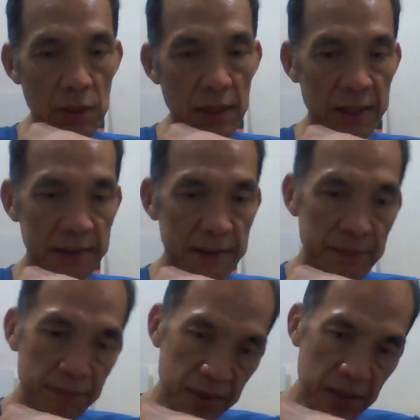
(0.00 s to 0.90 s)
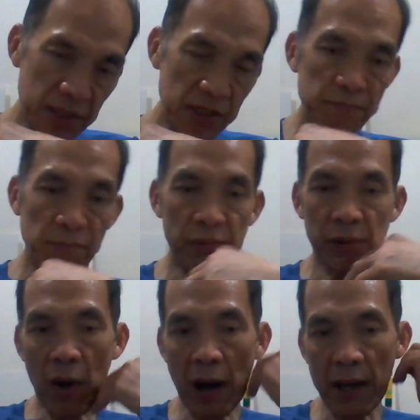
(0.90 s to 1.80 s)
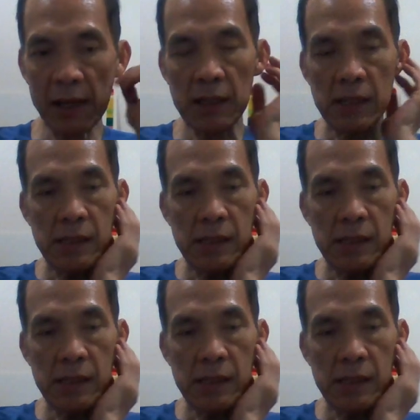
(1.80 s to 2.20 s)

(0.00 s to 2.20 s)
And this is probably why,